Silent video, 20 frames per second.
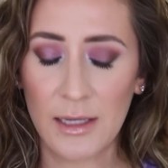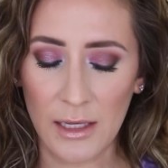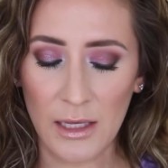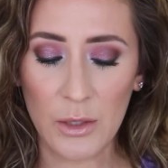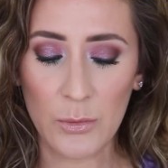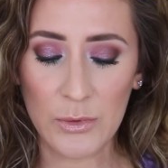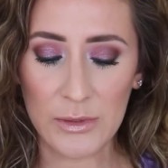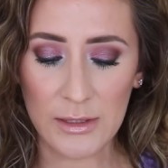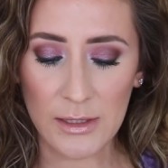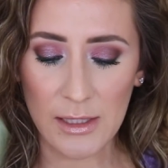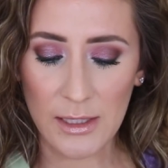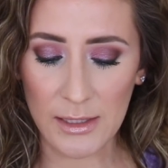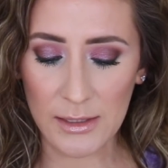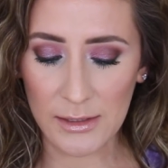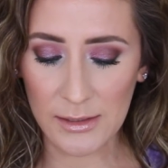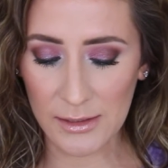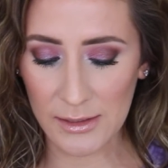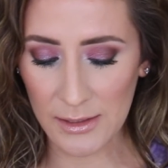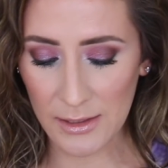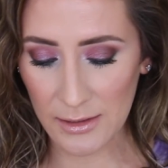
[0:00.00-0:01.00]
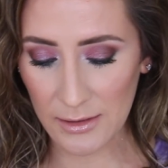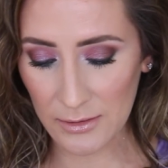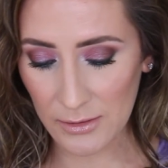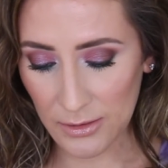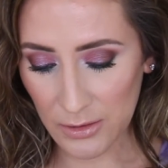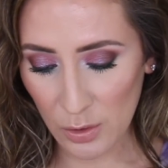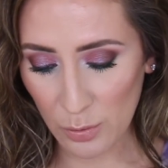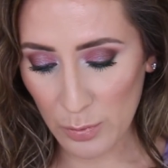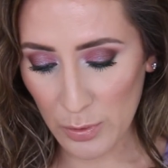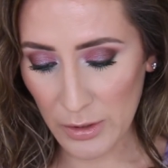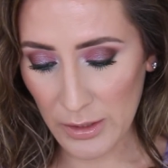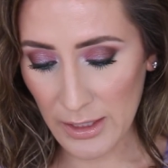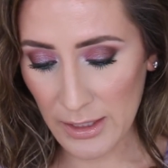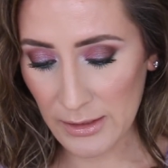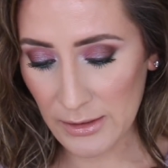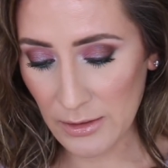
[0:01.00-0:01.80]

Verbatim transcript: It was this, so pretty.